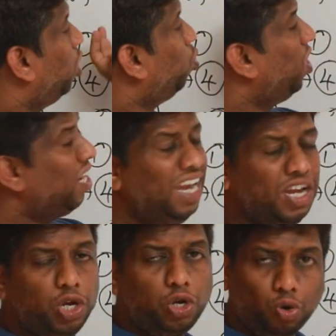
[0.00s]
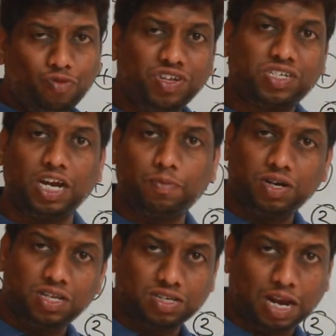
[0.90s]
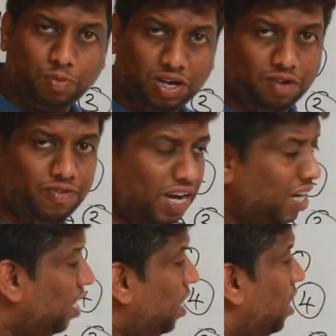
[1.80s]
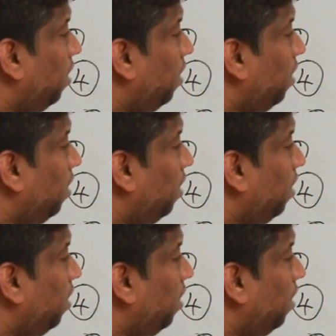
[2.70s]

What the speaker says: You really need to know which statement is terminated with, right?